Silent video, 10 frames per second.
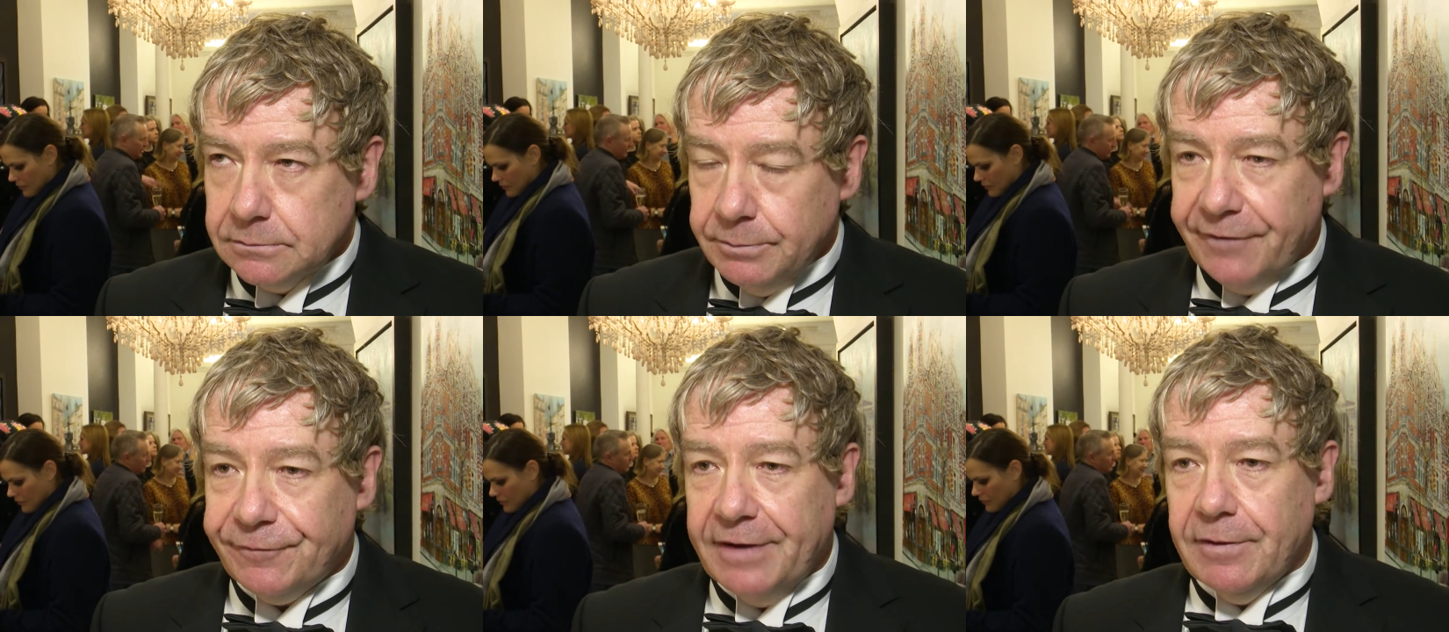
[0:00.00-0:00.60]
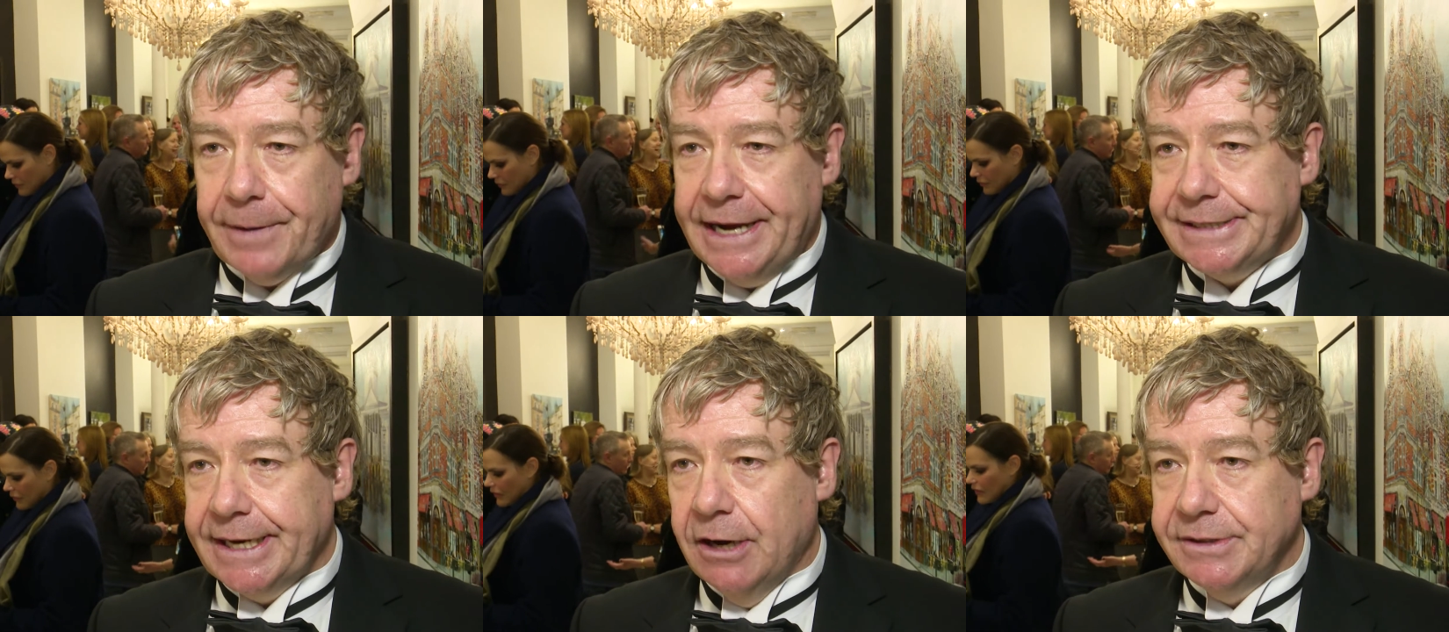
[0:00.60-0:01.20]
Speaker 1: My favourite
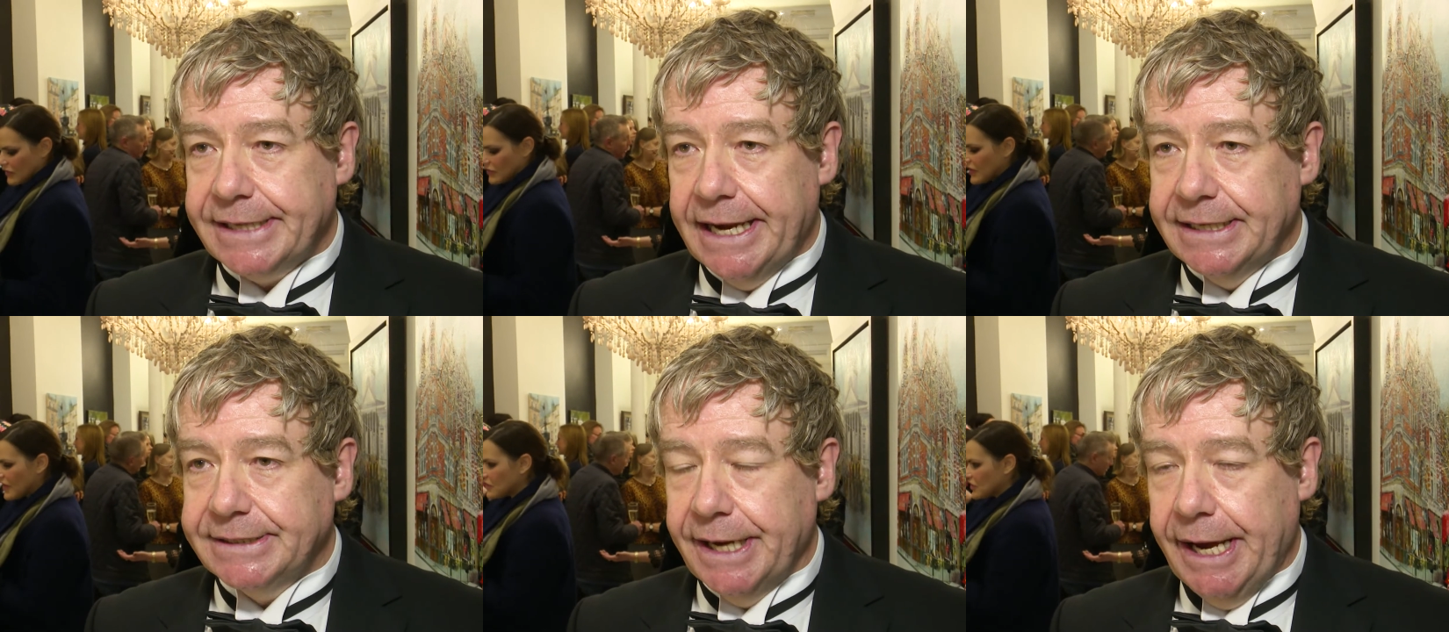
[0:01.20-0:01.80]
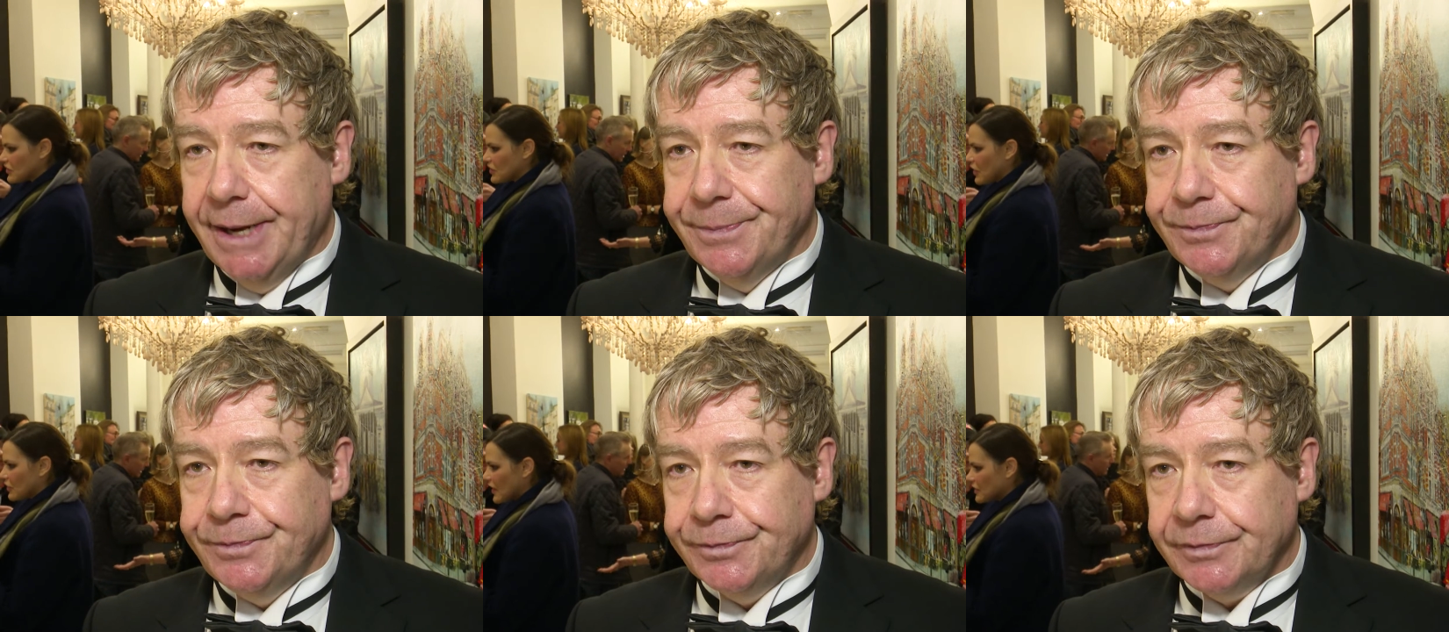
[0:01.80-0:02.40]
painting, I would say, is
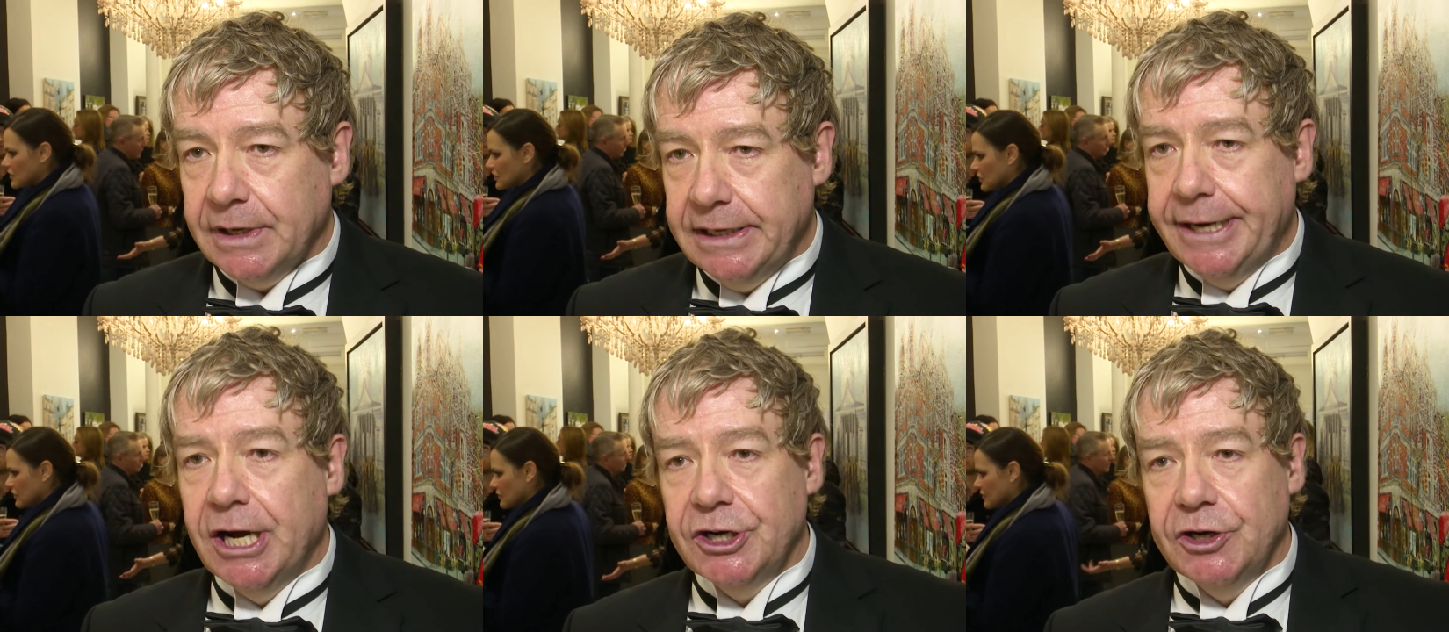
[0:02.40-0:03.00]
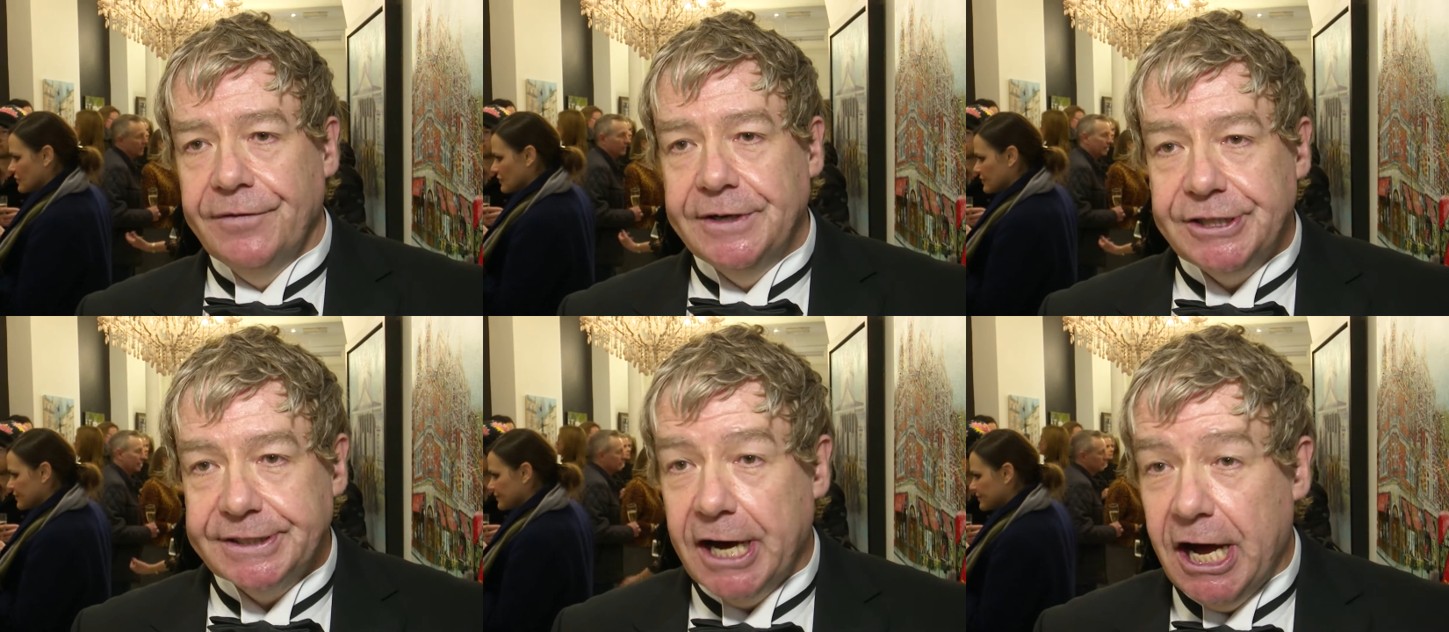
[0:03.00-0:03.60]
Leonardo da
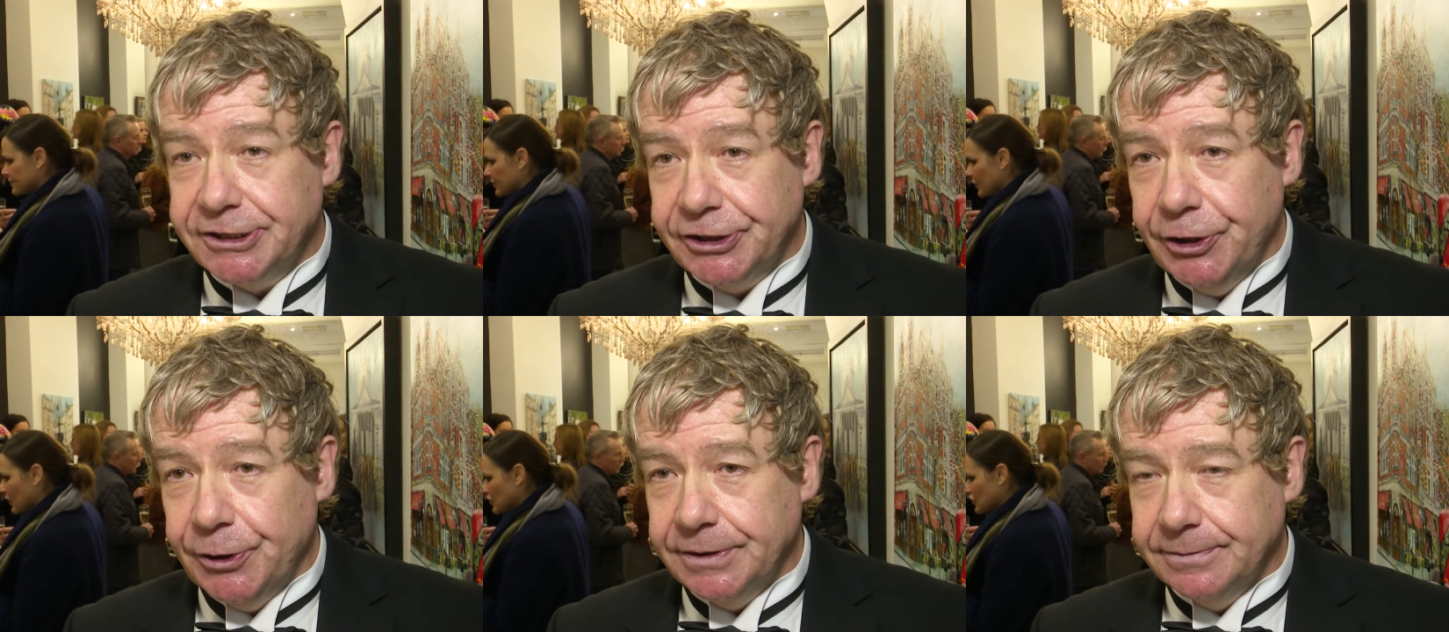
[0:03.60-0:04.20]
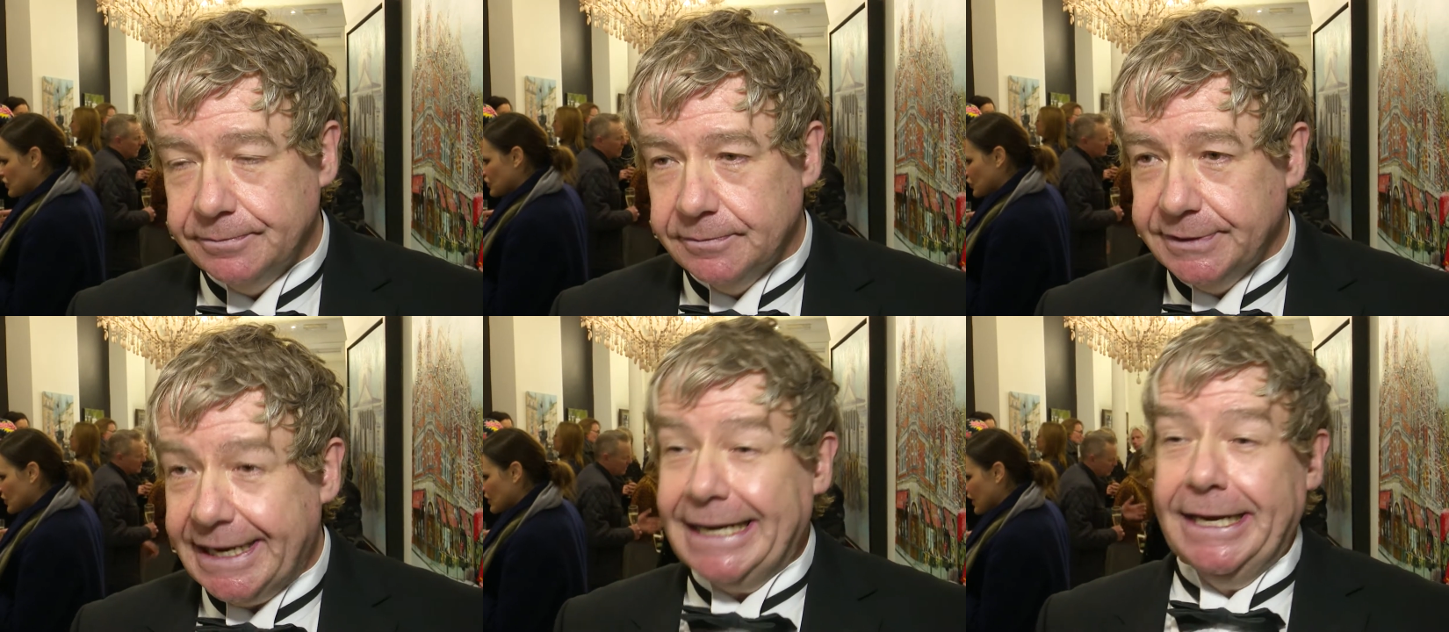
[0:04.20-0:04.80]
Vinci's cartoon.
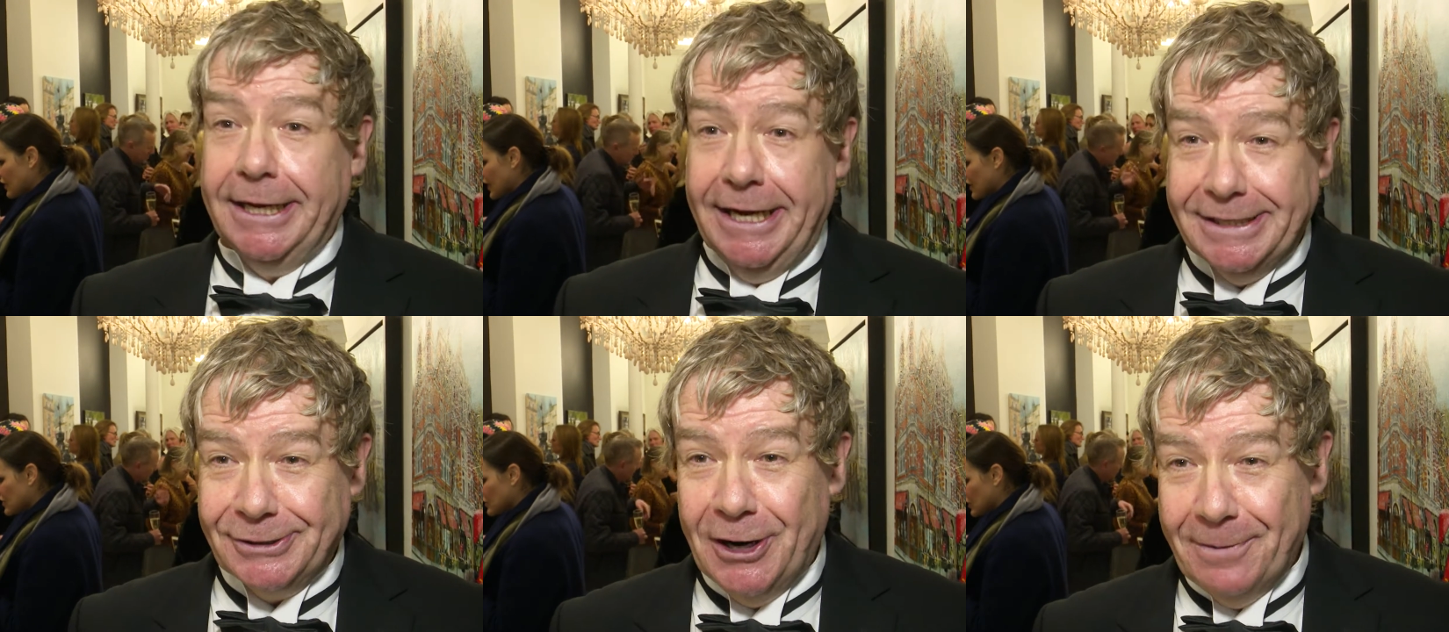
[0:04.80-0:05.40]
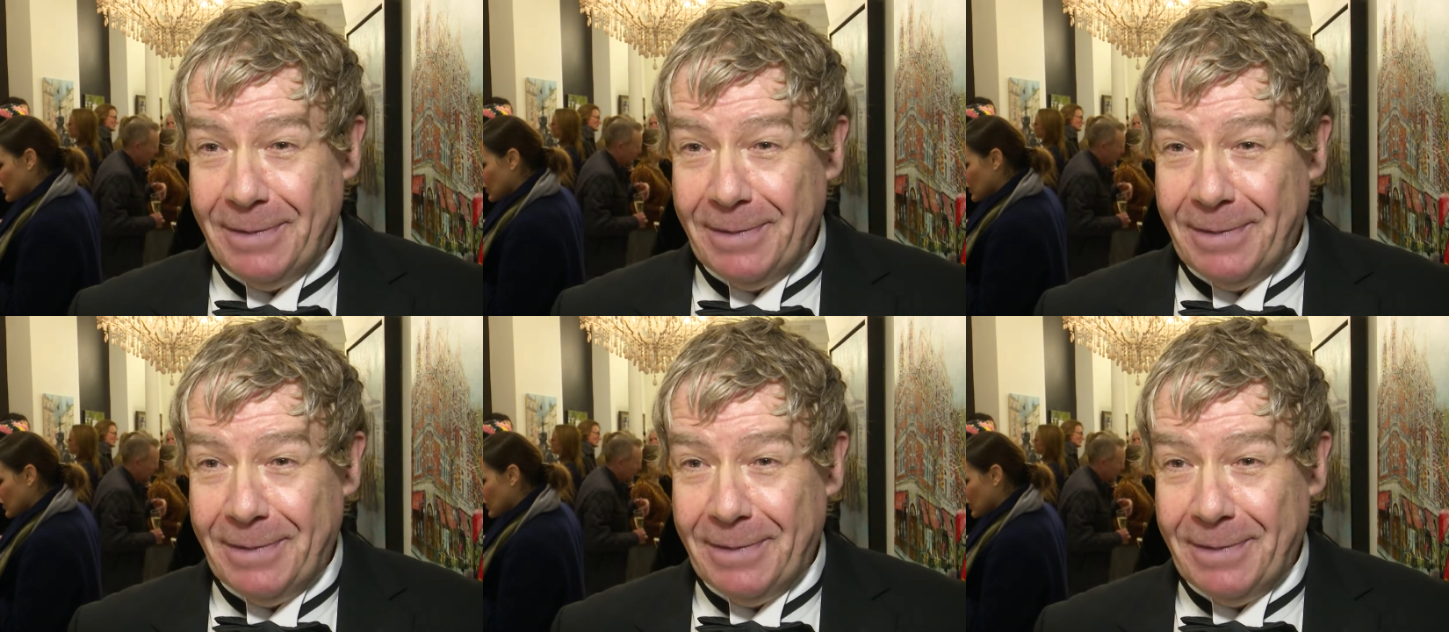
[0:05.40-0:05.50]
Technically, it's not a